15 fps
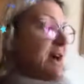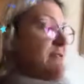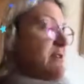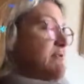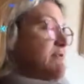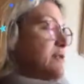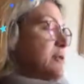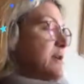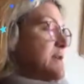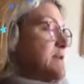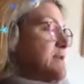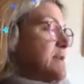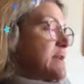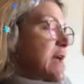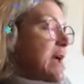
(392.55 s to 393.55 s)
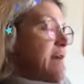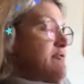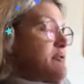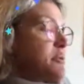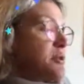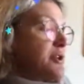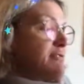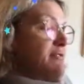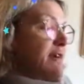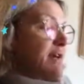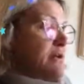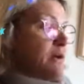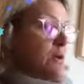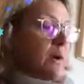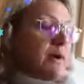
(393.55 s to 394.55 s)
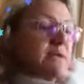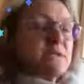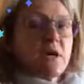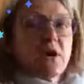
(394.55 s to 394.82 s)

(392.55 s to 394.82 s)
loving voice that everybody felt quite